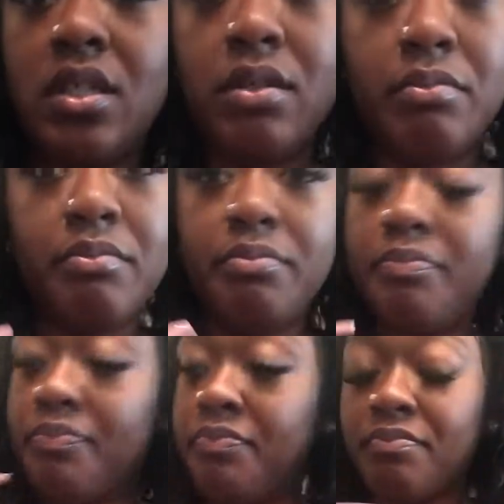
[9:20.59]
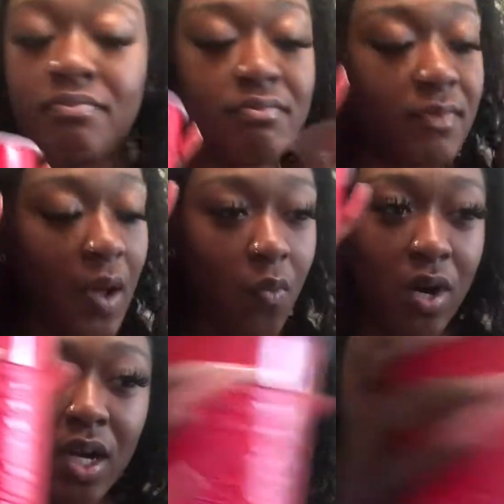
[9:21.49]
some
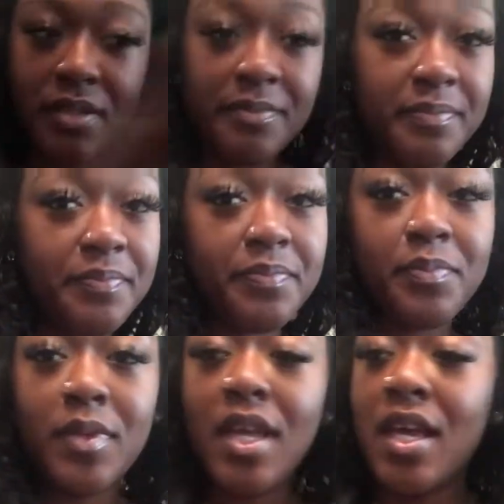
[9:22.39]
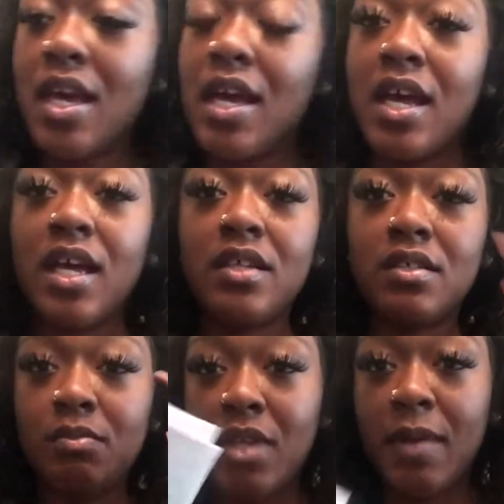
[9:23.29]
water and
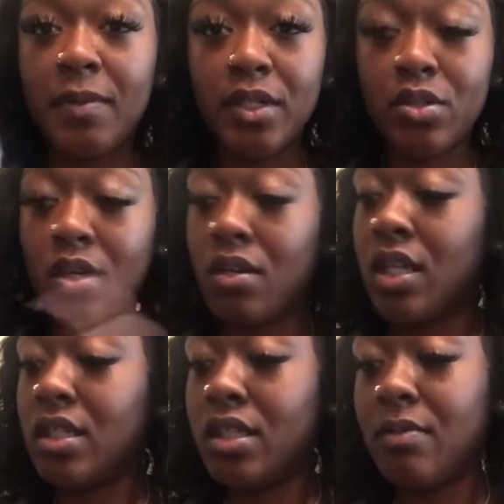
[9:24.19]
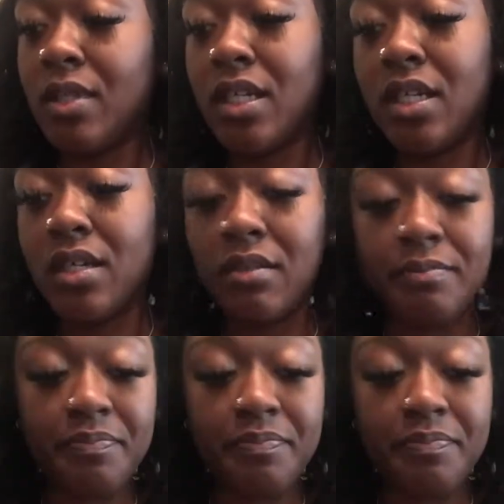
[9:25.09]
some napkins so I don't have to keep getting up.